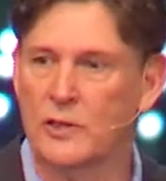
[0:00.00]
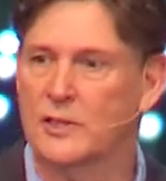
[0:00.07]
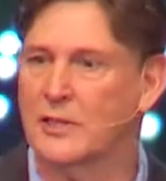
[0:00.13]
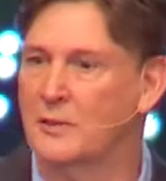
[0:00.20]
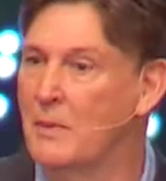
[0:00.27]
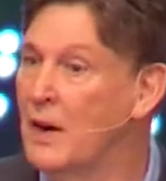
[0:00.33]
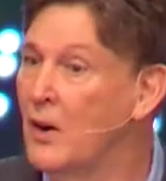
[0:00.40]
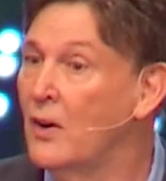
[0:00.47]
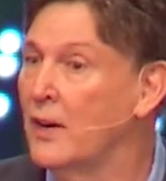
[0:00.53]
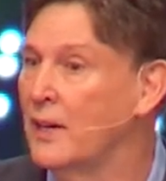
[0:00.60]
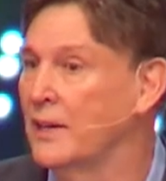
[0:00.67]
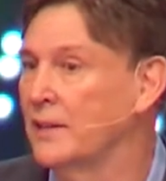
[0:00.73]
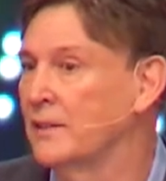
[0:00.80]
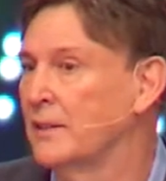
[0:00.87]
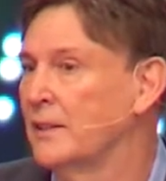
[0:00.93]

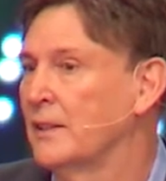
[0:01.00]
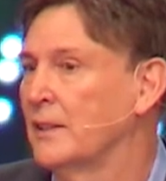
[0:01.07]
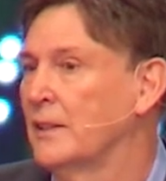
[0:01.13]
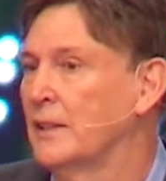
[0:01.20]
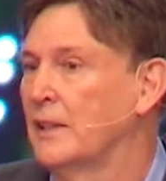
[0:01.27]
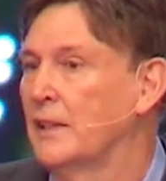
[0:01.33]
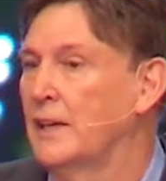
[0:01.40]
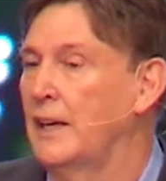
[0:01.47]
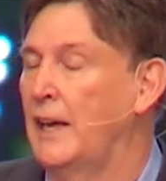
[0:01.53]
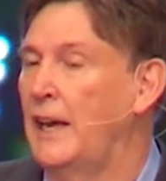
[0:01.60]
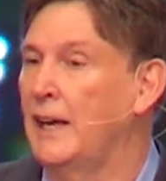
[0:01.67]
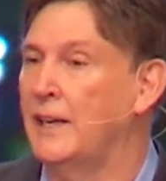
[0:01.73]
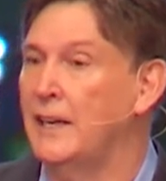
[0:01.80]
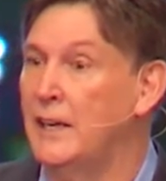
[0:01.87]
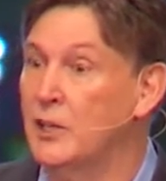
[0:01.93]
Samaria.
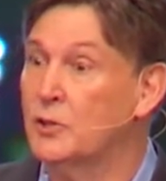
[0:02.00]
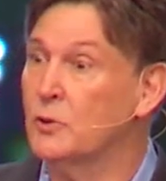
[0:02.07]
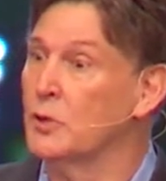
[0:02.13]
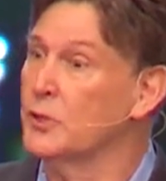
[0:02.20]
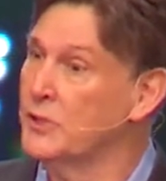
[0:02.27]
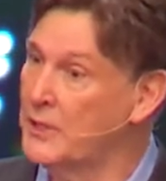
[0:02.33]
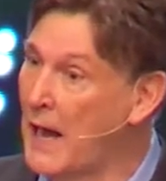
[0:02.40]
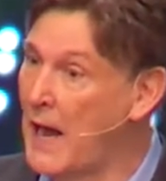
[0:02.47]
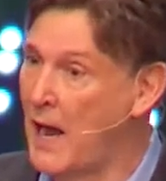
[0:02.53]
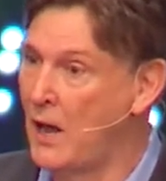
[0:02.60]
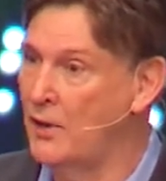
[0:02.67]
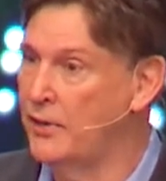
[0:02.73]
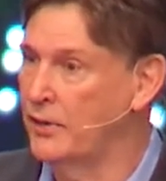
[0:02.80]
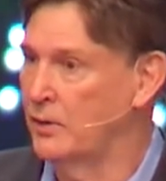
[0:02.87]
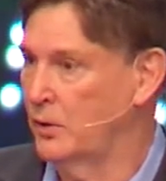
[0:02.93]
And Israel
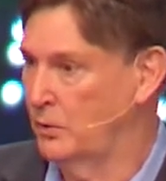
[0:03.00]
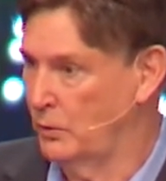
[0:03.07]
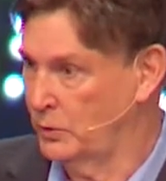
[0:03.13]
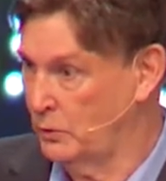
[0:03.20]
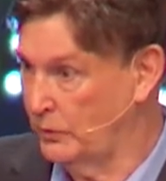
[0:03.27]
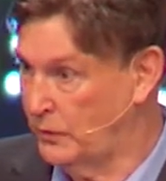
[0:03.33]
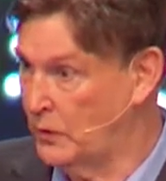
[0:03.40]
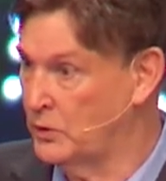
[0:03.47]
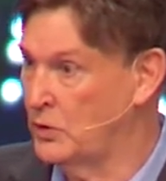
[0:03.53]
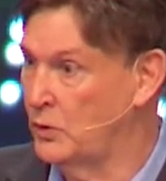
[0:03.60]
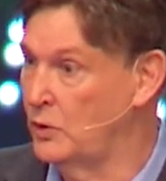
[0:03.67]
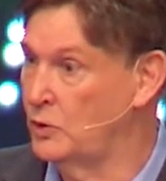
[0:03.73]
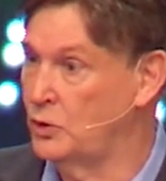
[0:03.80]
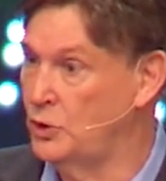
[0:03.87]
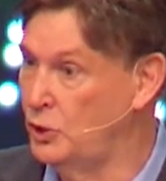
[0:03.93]
South was referred to
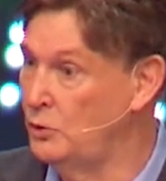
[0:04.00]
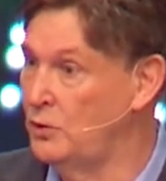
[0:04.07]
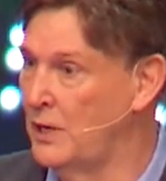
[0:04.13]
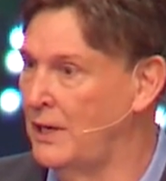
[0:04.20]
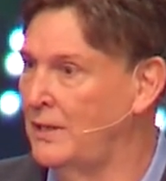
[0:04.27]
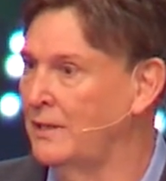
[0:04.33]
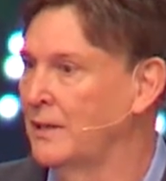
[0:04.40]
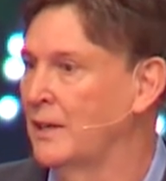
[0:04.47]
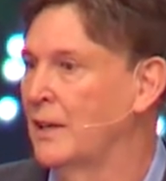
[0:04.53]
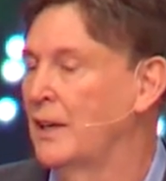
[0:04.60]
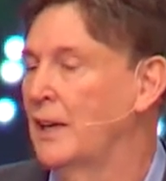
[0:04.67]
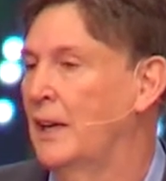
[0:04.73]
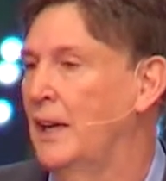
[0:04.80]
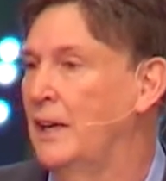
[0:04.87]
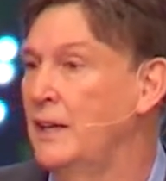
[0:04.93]
as Judah,
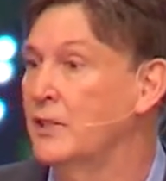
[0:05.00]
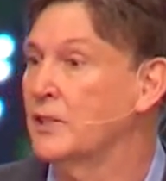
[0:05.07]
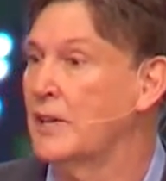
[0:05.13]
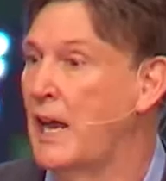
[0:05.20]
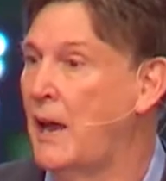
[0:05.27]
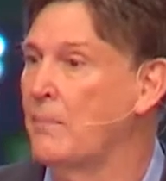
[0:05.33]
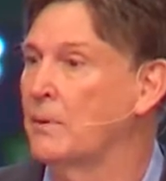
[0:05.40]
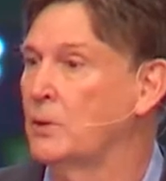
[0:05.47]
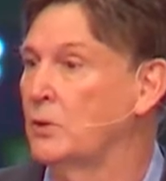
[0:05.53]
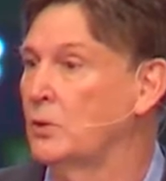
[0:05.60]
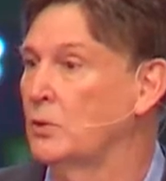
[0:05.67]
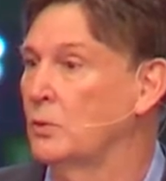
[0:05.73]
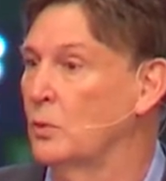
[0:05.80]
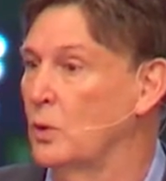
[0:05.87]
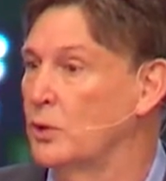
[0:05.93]
and its
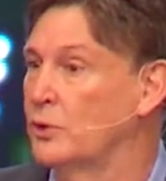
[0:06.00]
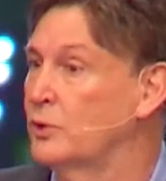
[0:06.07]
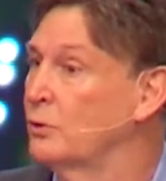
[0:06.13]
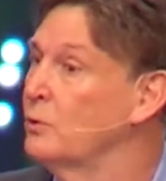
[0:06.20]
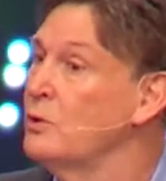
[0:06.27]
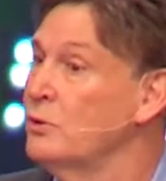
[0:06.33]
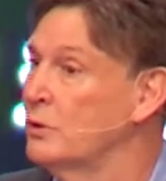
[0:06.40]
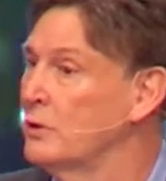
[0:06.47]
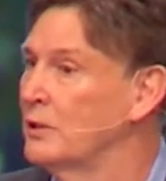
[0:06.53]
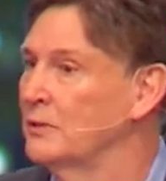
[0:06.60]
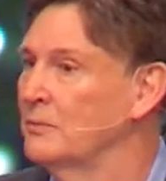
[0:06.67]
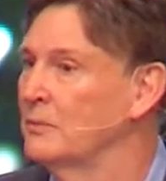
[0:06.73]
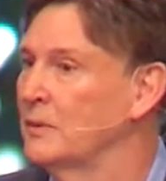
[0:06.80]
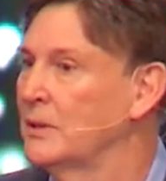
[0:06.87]
capital was Jerusalem.